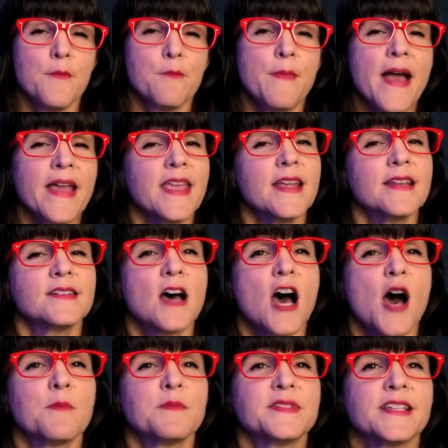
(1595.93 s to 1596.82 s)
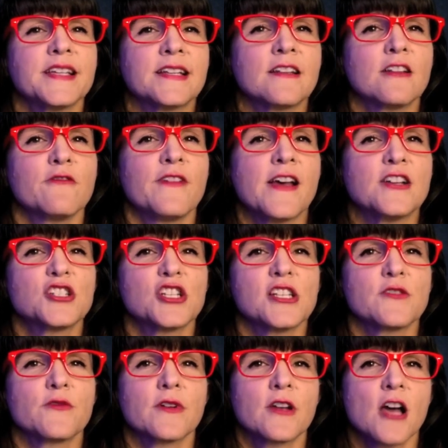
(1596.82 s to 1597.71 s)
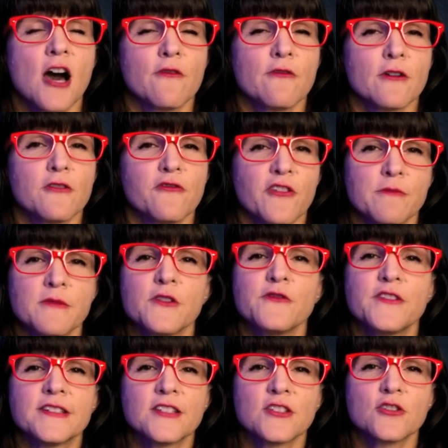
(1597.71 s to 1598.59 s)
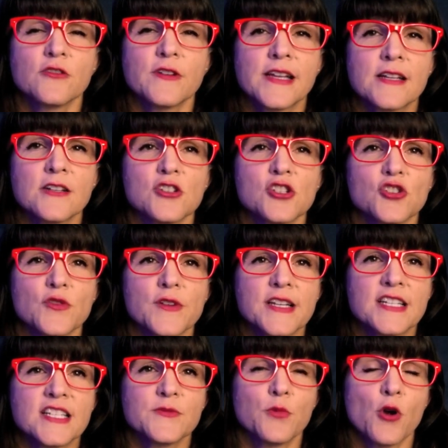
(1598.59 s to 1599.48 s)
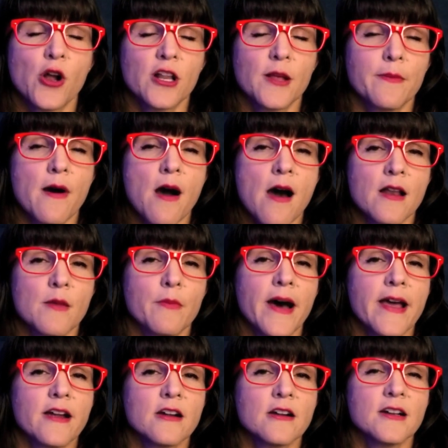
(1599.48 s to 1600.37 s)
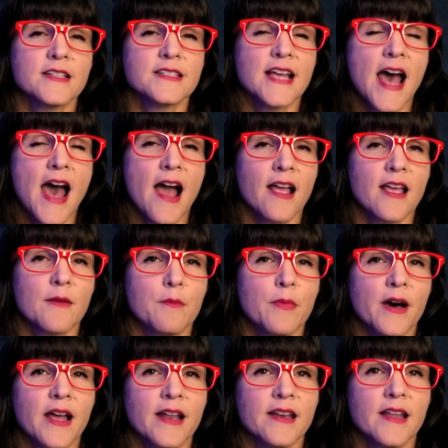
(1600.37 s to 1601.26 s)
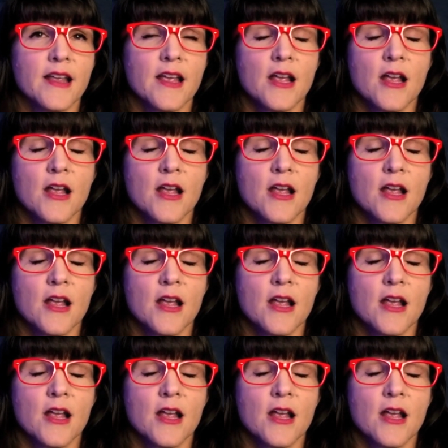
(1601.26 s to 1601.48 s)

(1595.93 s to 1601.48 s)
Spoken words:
Becky Thompson eventually recovered from the physical injuries brought upon by her attack, but